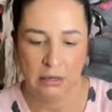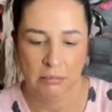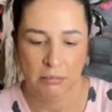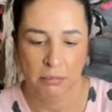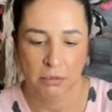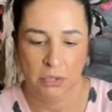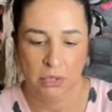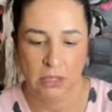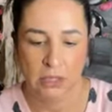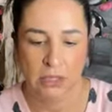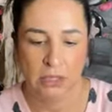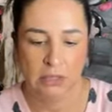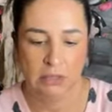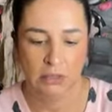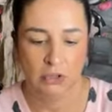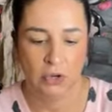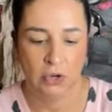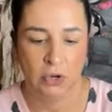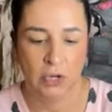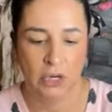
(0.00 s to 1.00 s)
putting this
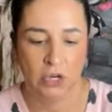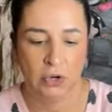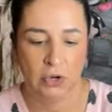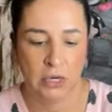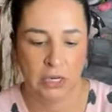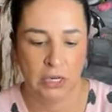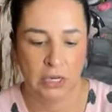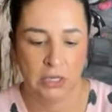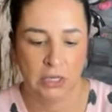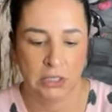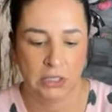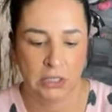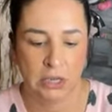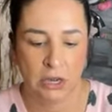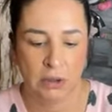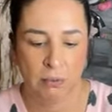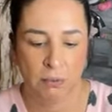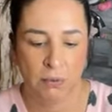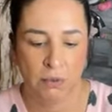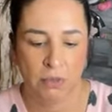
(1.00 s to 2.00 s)
greenery on
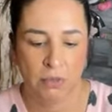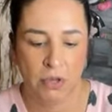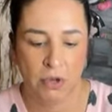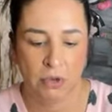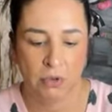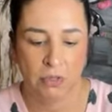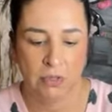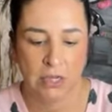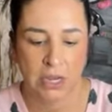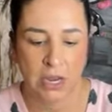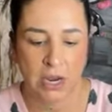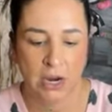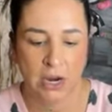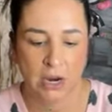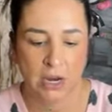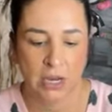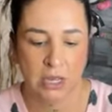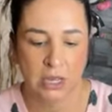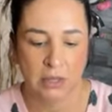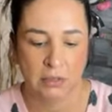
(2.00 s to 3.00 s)
top of those
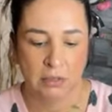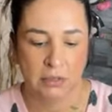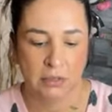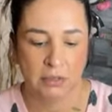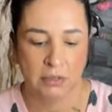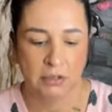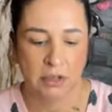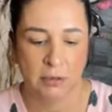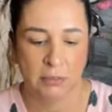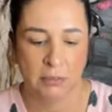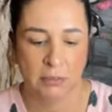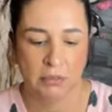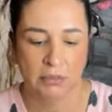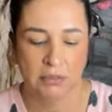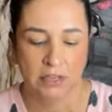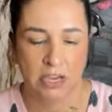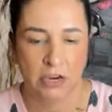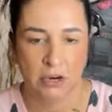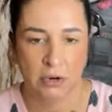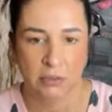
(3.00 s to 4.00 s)
carrot, on the top of this carrot,